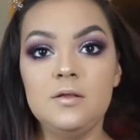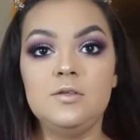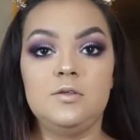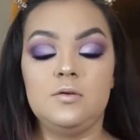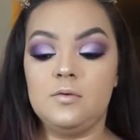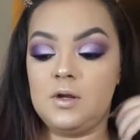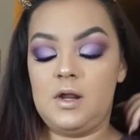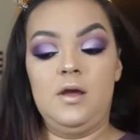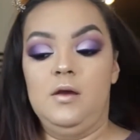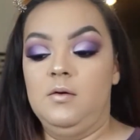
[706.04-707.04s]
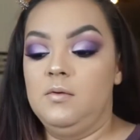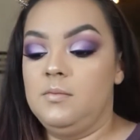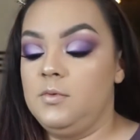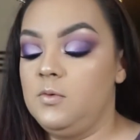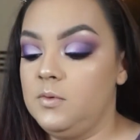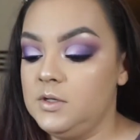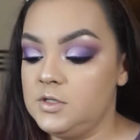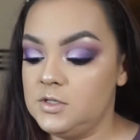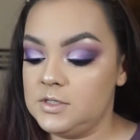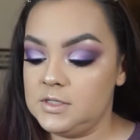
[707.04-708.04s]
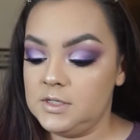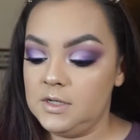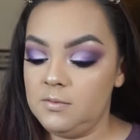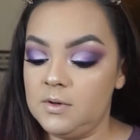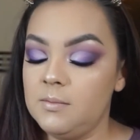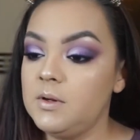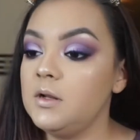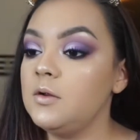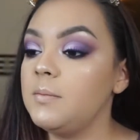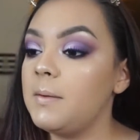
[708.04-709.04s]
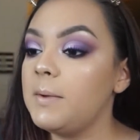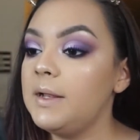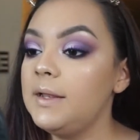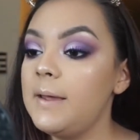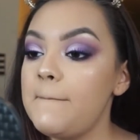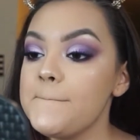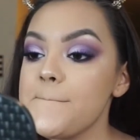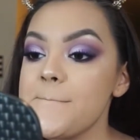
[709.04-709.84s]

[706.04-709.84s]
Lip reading: So now I'm going to see what I'm gonna do about my lip.